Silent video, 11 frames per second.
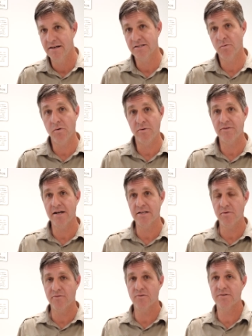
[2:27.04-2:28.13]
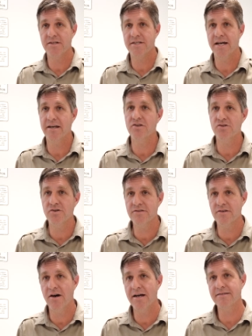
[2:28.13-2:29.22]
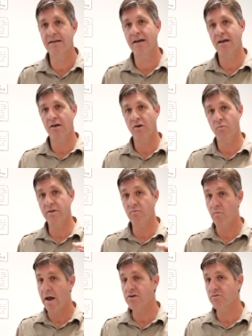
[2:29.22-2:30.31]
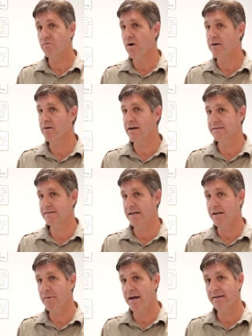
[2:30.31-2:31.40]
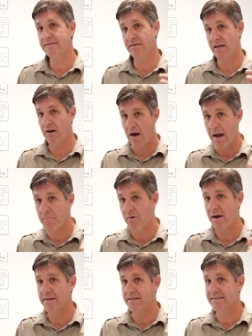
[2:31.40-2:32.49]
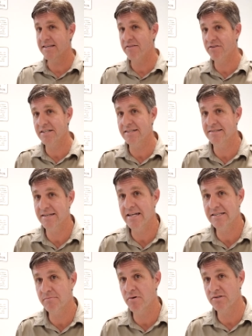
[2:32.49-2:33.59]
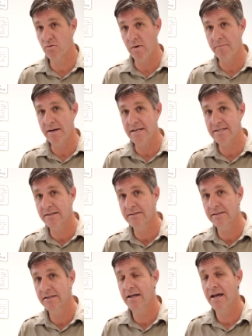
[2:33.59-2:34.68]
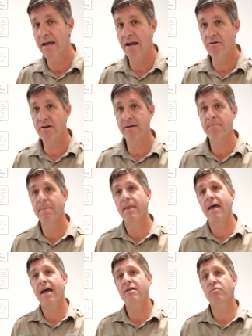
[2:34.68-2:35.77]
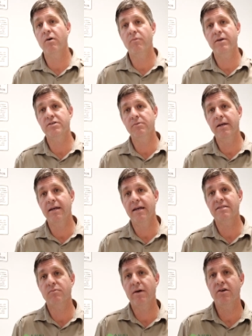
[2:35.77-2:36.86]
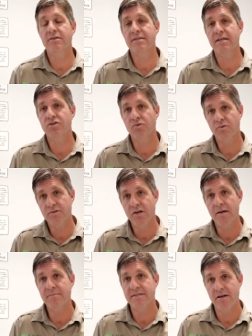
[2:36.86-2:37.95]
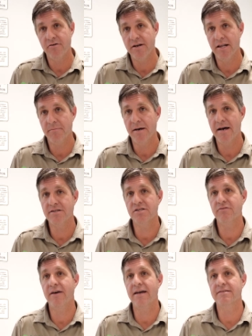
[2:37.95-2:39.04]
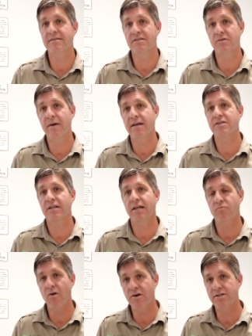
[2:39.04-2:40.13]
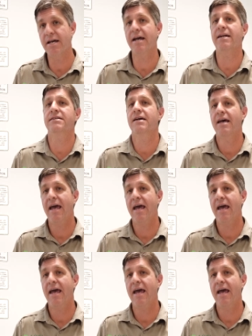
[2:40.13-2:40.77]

So what we've done is we've also taken 2 sites with annual ryegrass seed banks that are up around the 70 seeds per square metre area. And what we're doing is we're using short-term Serradella pasture phases to actually rotate